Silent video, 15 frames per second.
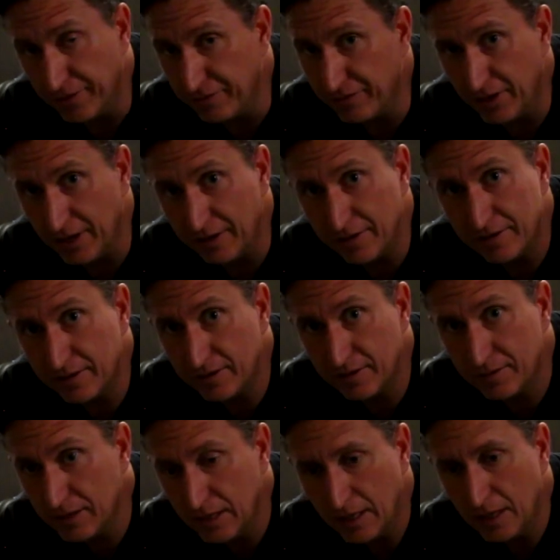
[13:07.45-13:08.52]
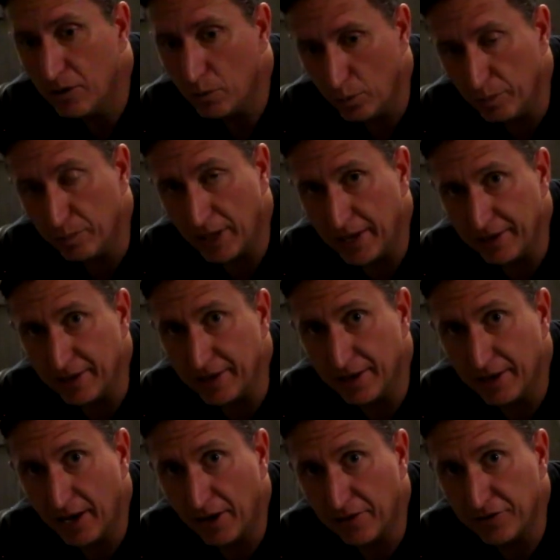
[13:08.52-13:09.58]
an event. We plan to
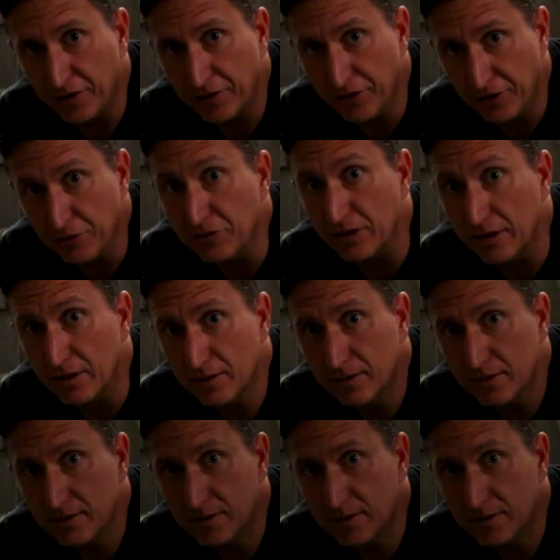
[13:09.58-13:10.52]
get it out there and use it.